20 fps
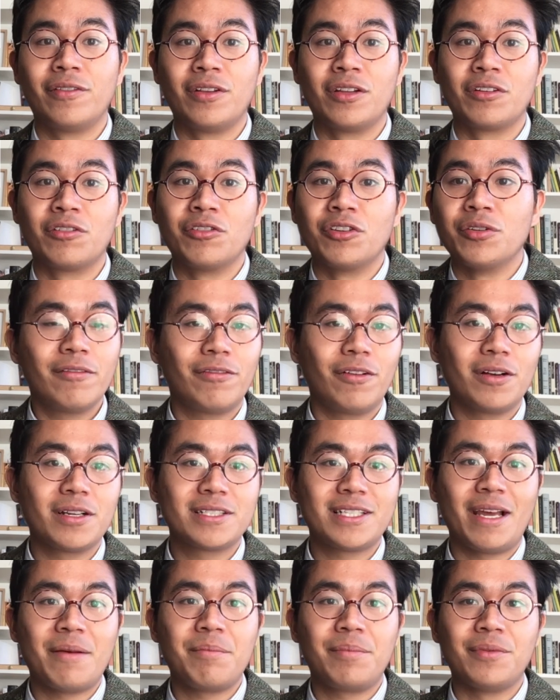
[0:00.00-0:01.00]
the group. For
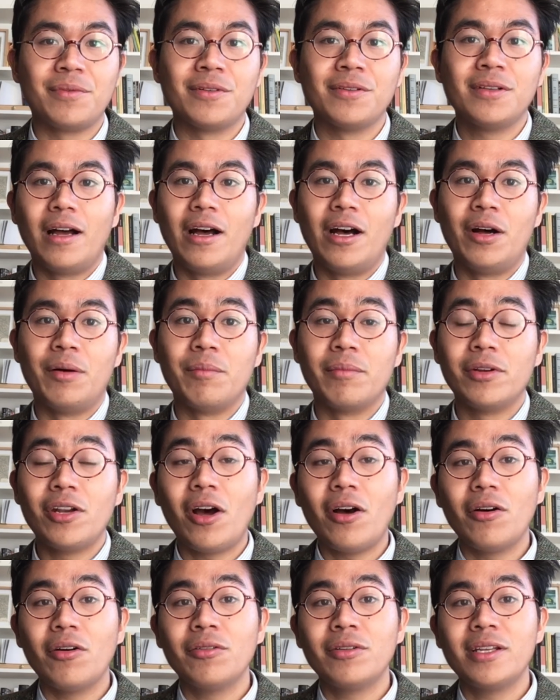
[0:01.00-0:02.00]
example,
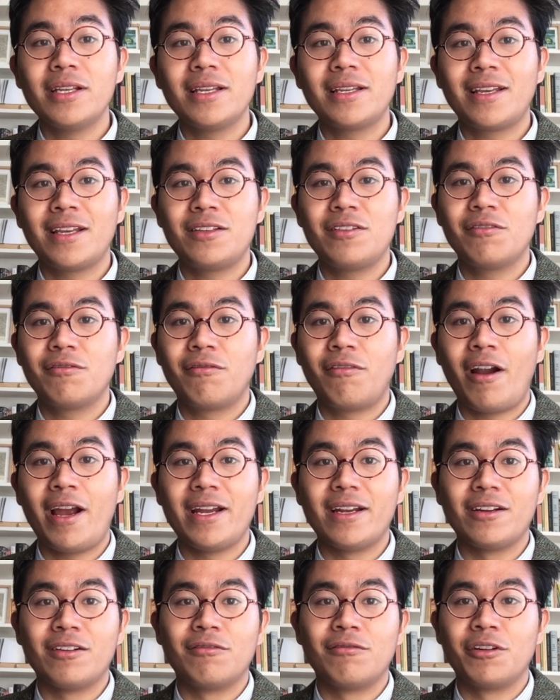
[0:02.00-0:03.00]
not only can you
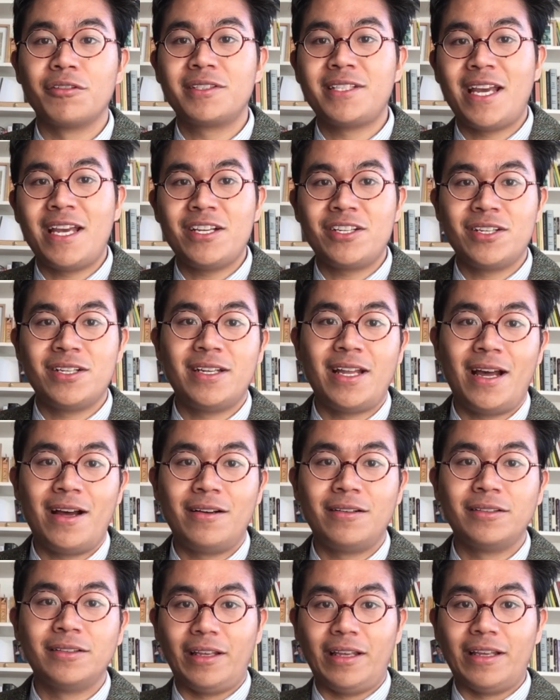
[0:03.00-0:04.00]
write a rotation
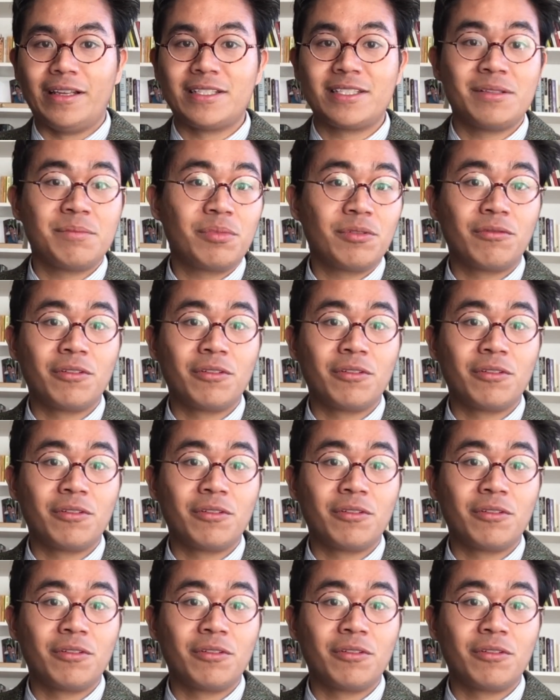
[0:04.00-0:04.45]
down, a simple